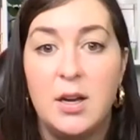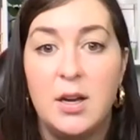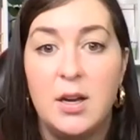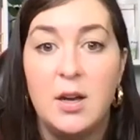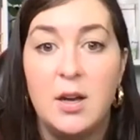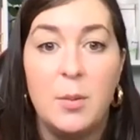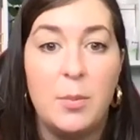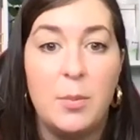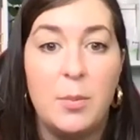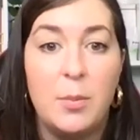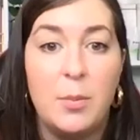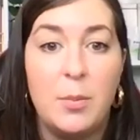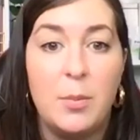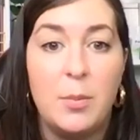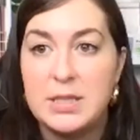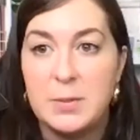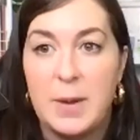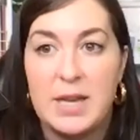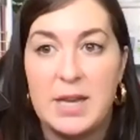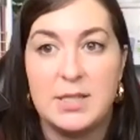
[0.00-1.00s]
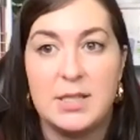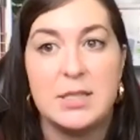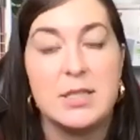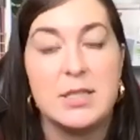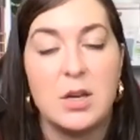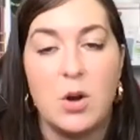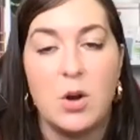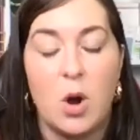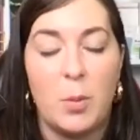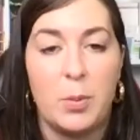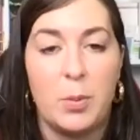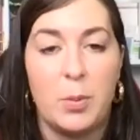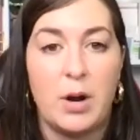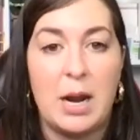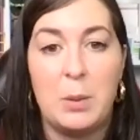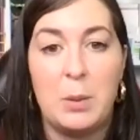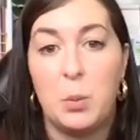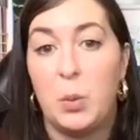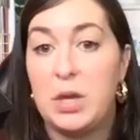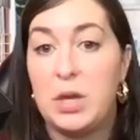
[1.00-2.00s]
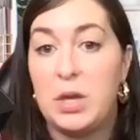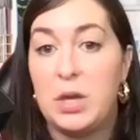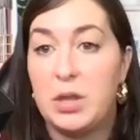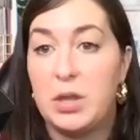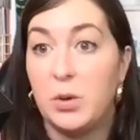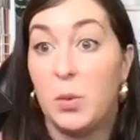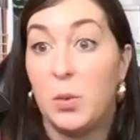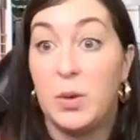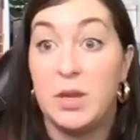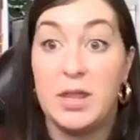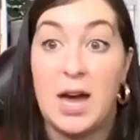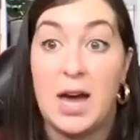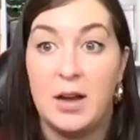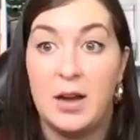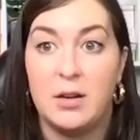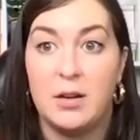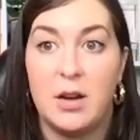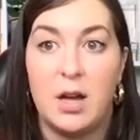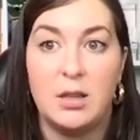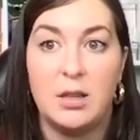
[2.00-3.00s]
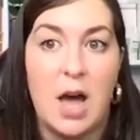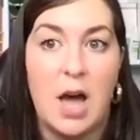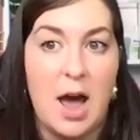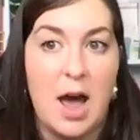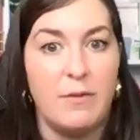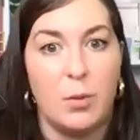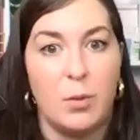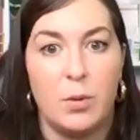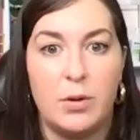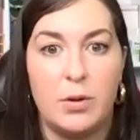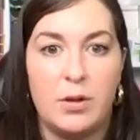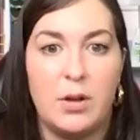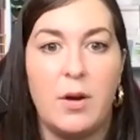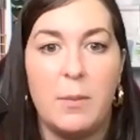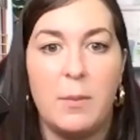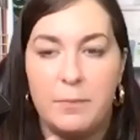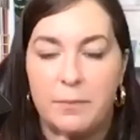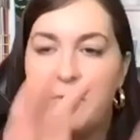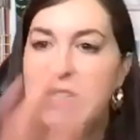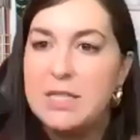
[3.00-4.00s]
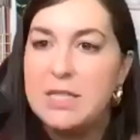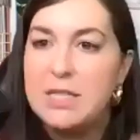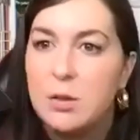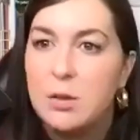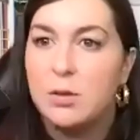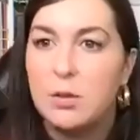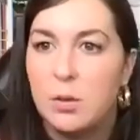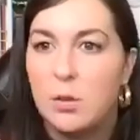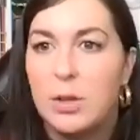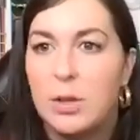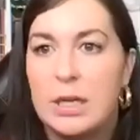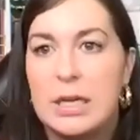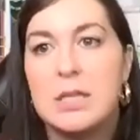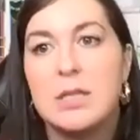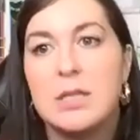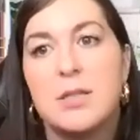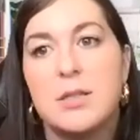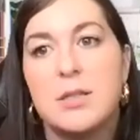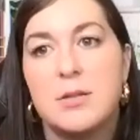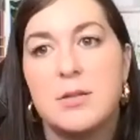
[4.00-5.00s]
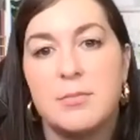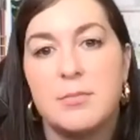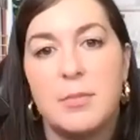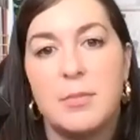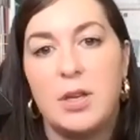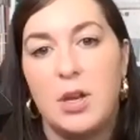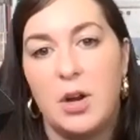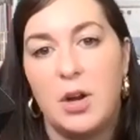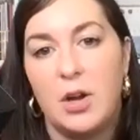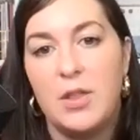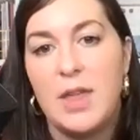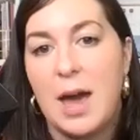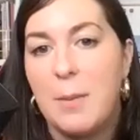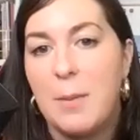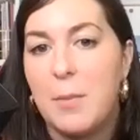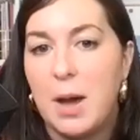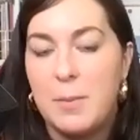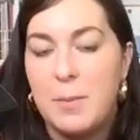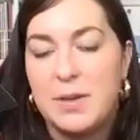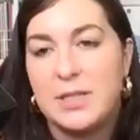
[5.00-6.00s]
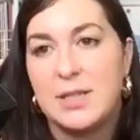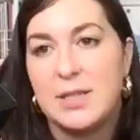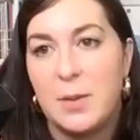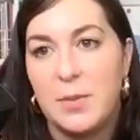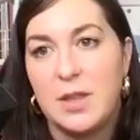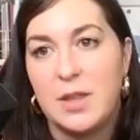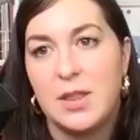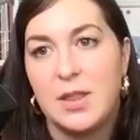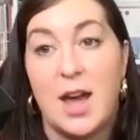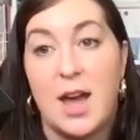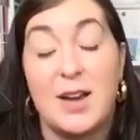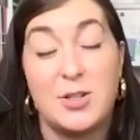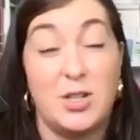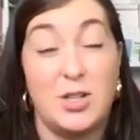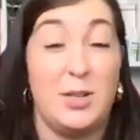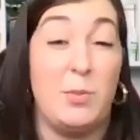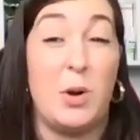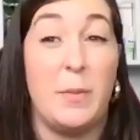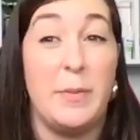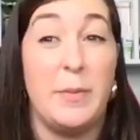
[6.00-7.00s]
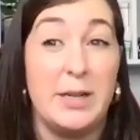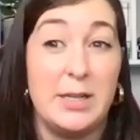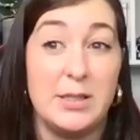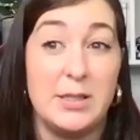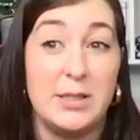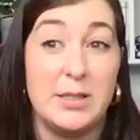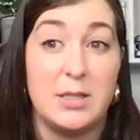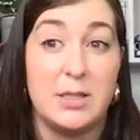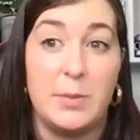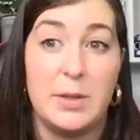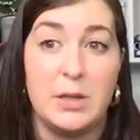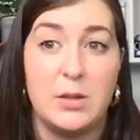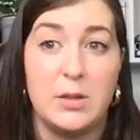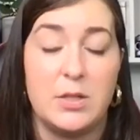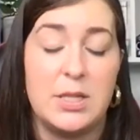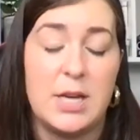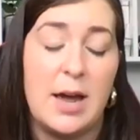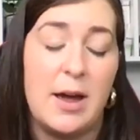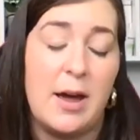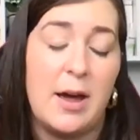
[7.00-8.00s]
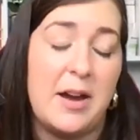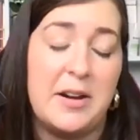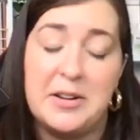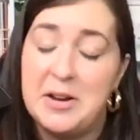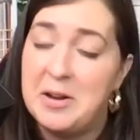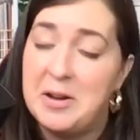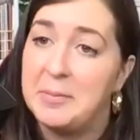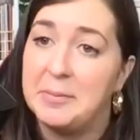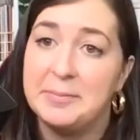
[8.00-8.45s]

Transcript: performance spaces can operate with or without a live or a physical audience. That might be something that actually probably needs to be looked at. I don't know.